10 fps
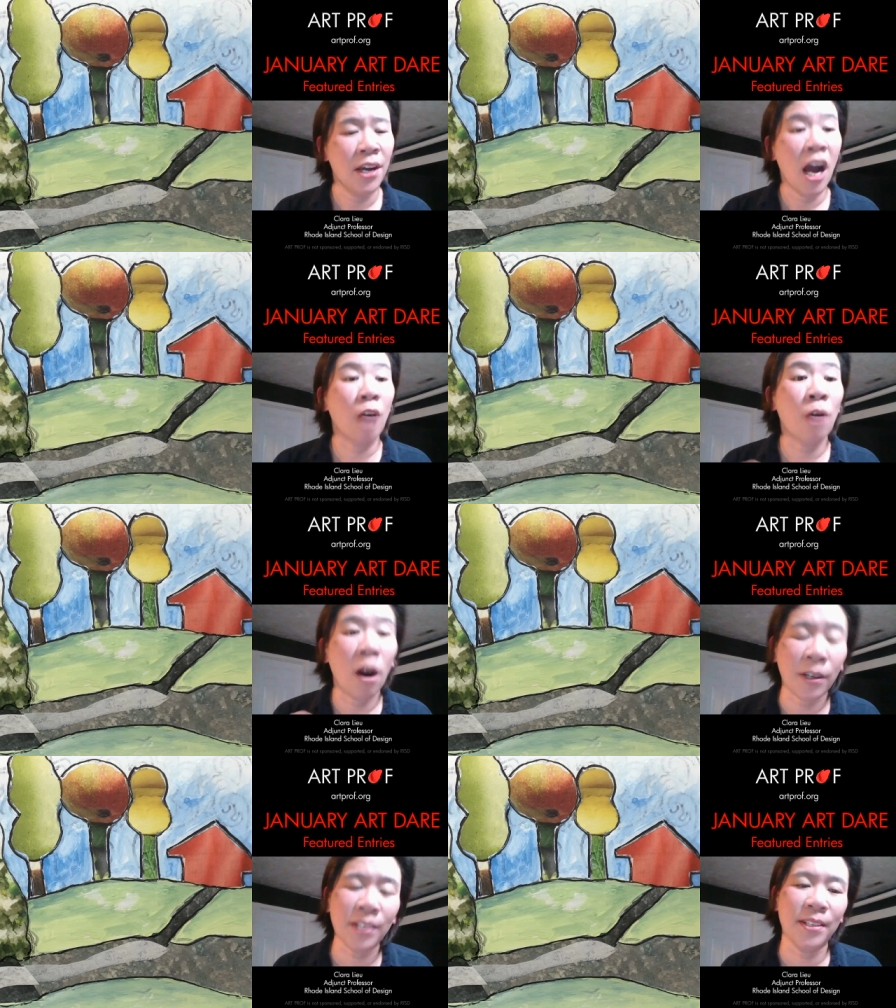how
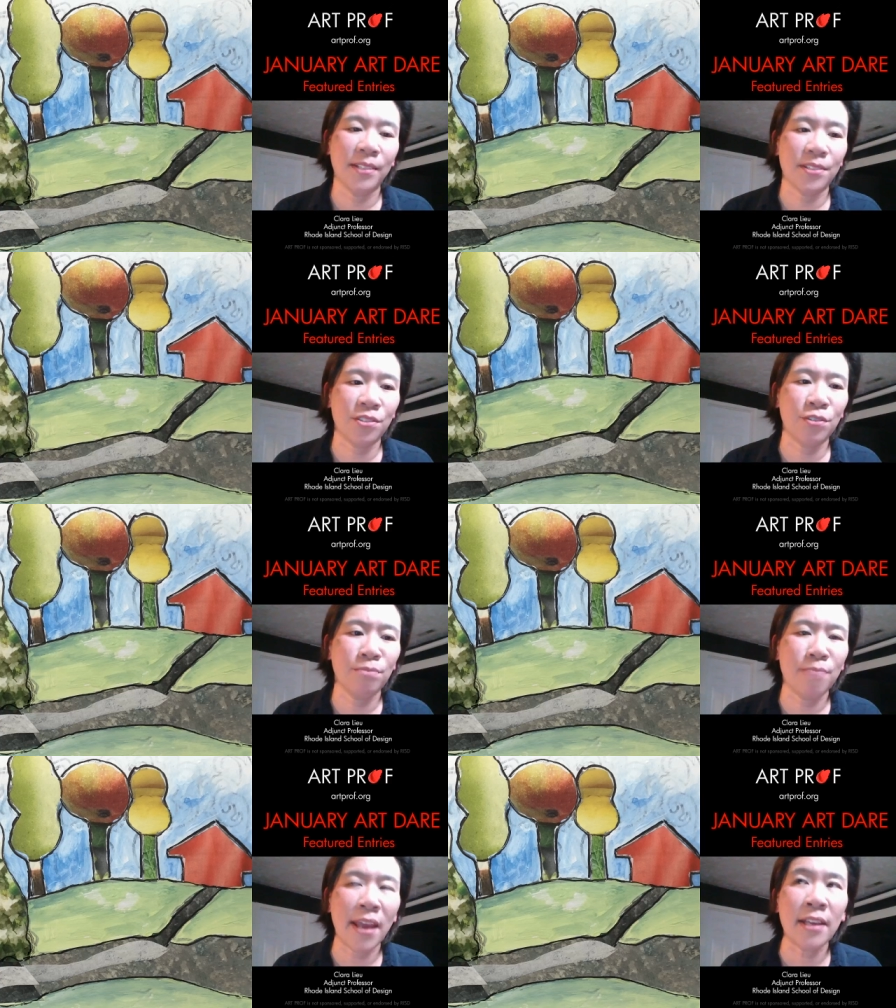hard it is to
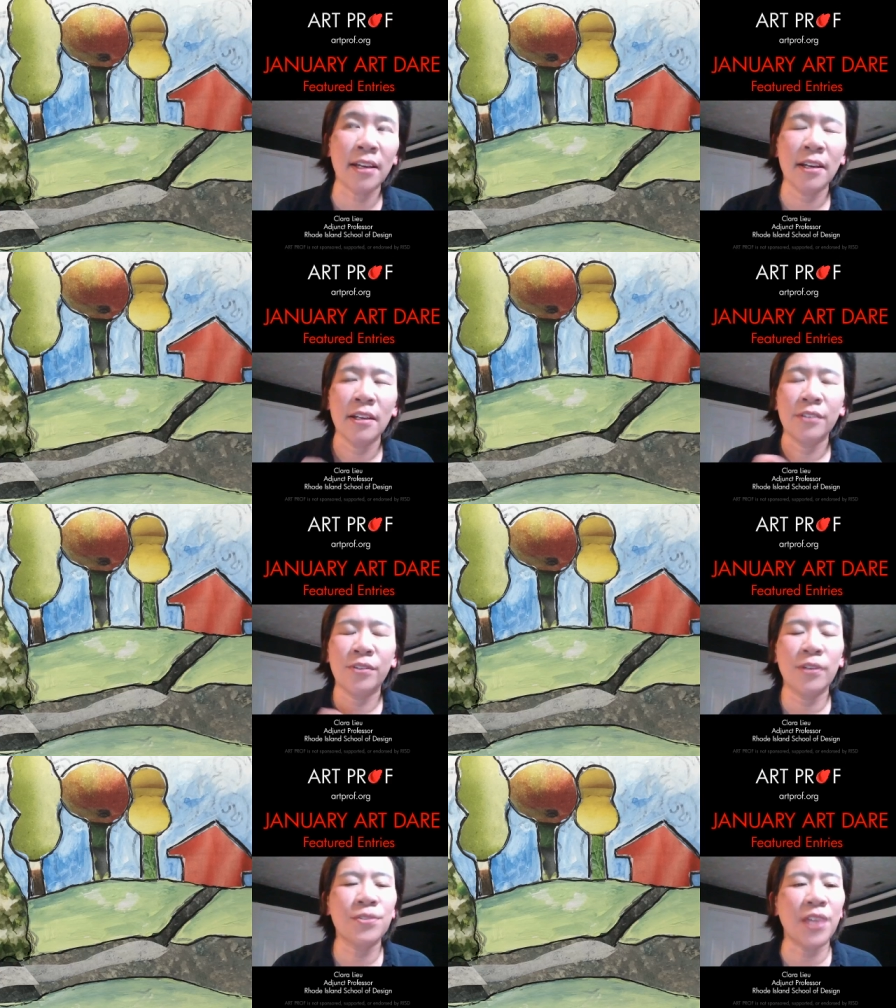make
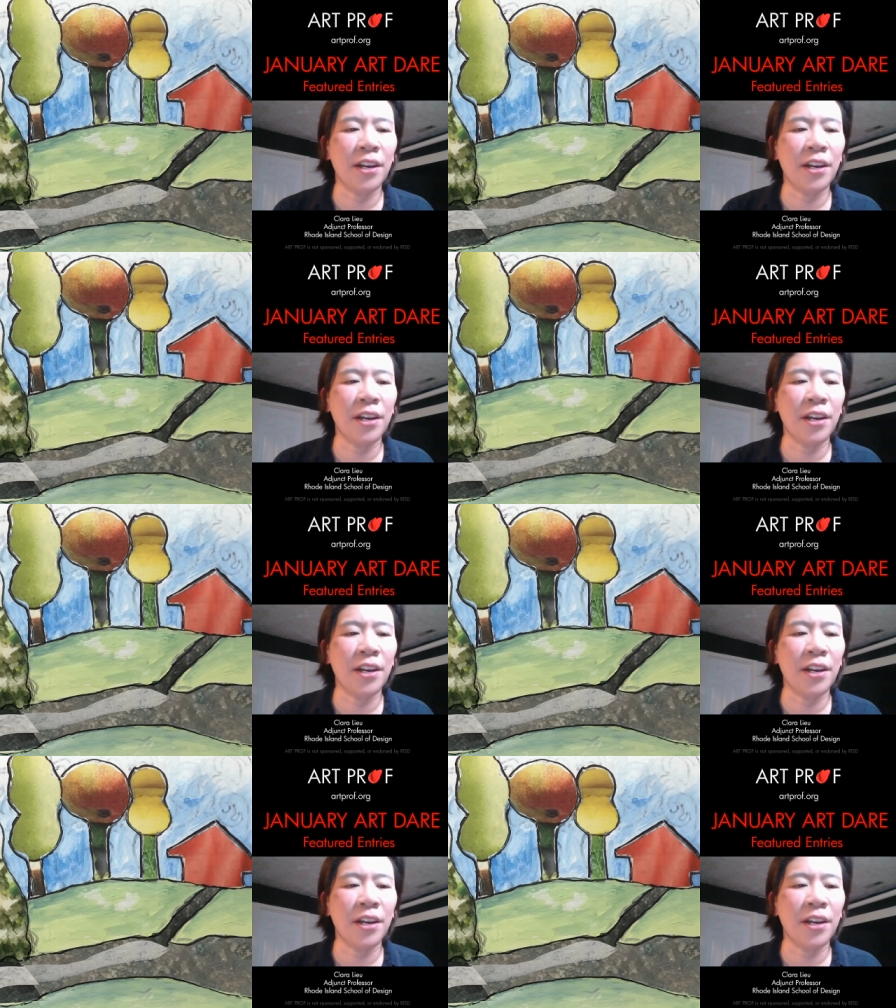those